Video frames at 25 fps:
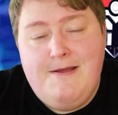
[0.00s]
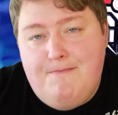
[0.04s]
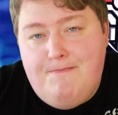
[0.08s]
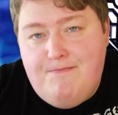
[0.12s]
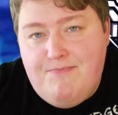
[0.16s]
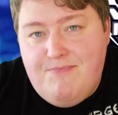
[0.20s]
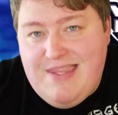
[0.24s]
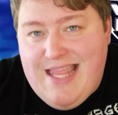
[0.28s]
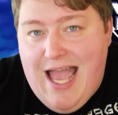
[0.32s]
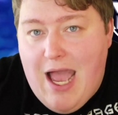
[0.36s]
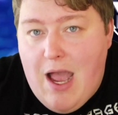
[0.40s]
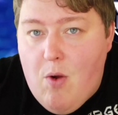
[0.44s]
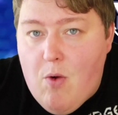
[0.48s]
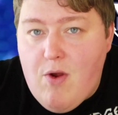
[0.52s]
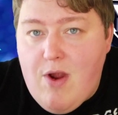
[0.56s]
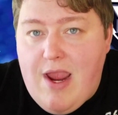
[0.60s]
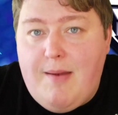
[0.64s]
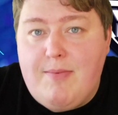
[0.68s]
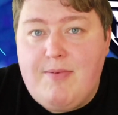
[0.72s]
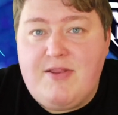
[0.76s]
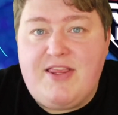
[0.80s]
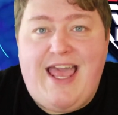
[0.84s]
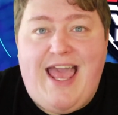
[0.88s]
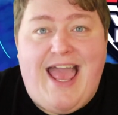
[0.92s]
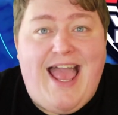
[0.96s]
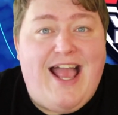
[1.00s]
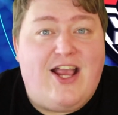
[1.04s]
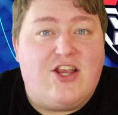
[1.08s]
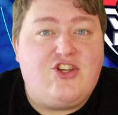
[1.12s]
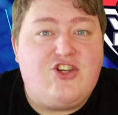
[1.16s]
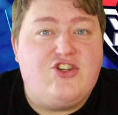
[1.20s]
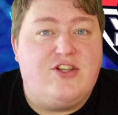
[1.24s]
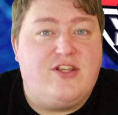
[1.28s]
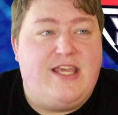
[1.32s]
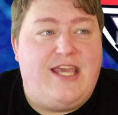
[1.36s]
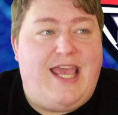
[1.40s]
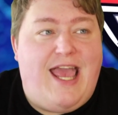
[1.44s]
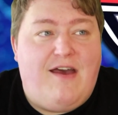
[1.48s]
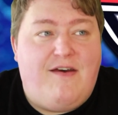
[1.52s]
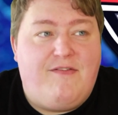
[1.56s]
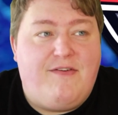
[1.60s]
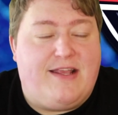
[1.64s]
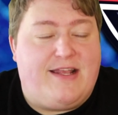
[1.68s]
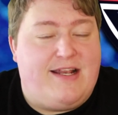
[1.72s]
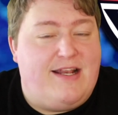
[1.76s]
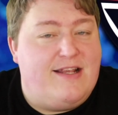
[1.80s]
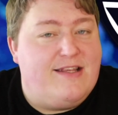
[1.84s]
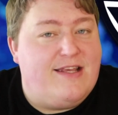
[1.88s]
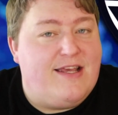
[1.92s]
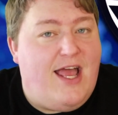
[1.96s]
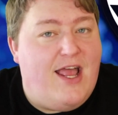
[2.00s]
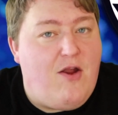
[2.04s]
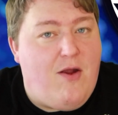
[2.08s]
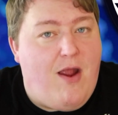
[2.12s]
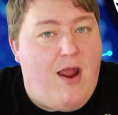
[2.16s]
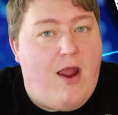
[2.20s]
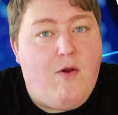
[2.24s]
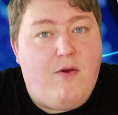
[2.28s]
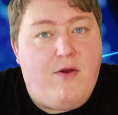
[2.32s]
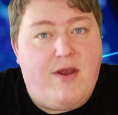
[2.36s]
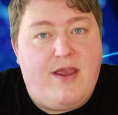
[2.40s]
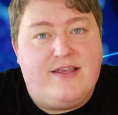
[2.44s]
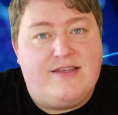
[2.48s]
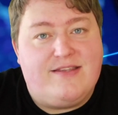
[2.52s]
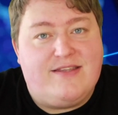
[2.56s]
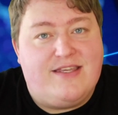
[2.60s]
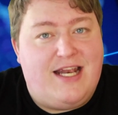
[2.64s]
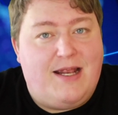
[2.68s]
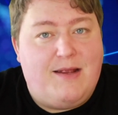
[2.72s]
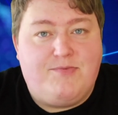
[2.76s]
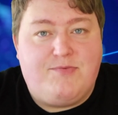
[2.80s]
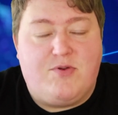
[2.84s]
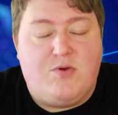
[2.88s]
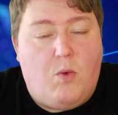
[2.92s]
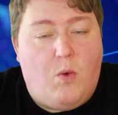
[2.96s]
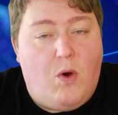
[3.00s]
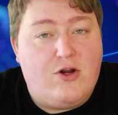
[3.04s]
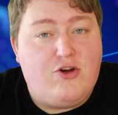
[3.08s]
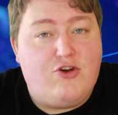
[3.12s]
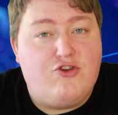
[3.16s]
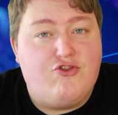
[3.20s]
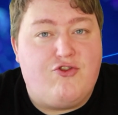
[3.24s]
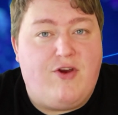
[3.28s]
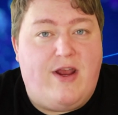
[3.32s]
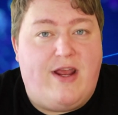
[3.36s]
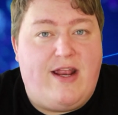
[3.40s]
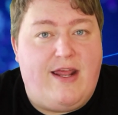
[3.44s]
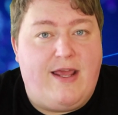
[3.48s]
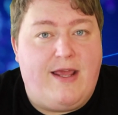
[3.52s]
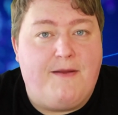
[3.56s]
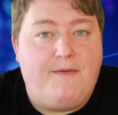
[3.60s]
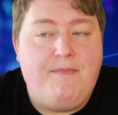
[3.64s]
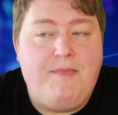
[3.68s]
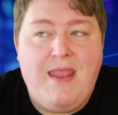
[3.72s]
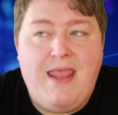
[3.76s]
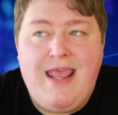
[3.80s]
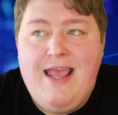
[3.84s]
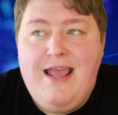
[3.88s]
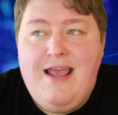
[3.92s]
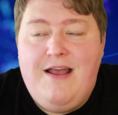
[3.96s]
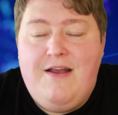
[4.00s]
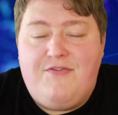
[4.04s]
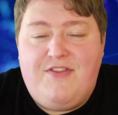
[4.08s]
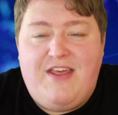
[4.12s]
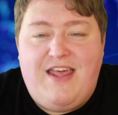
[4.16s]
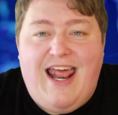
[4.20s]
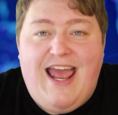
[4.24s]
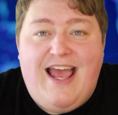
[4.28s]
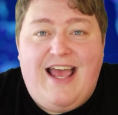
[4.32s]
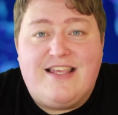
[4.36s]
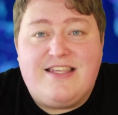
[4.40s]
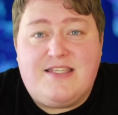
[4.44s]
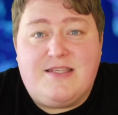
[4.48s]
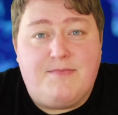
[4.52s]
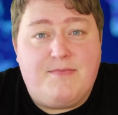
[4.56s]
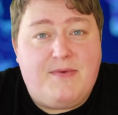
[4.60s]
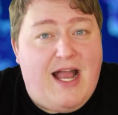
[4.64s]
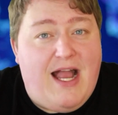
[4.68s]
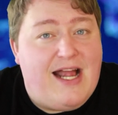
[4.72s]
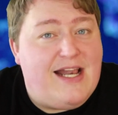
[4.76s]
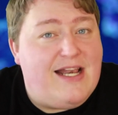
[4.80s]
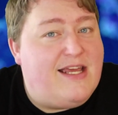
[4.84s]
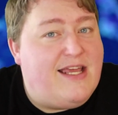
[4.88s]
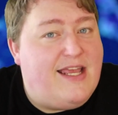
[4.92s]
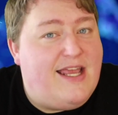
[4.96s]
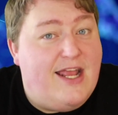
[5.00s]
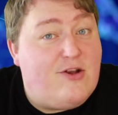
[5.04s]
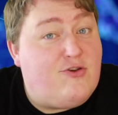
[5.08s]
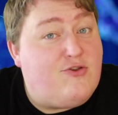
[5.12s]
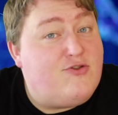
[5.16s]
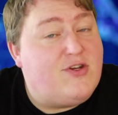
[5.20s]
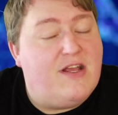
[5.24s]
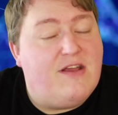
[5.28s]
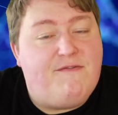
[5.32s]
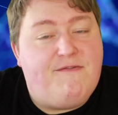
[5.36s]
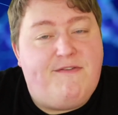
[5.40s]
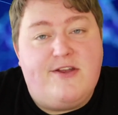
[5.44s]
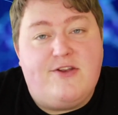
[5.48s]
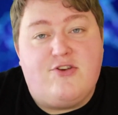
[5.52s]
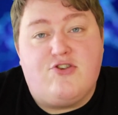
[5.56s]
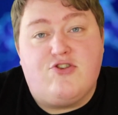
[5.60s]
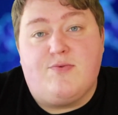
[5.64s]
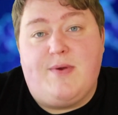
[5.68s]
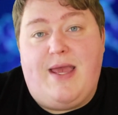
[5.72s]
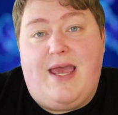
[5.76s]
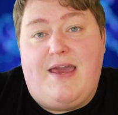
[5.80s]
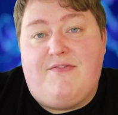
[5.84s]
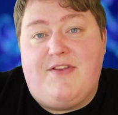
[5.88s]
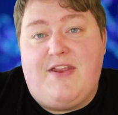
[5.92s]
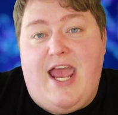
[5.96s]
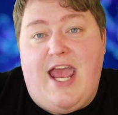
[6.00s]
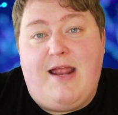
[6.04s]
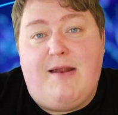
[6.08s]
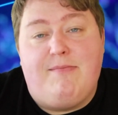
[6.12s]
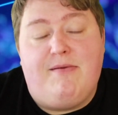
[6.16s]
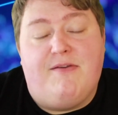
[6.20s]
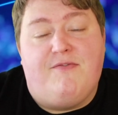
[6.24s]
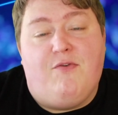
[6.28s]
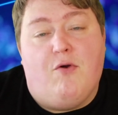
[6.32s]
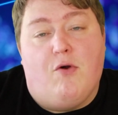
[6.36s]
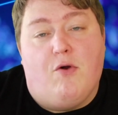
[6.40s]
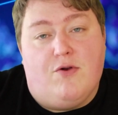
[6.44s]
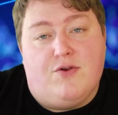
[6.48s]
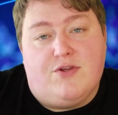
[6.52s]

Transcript: now we're able to actually have like an entire area set up to Wonder Trading that has some kind of interesting features we haven't had before.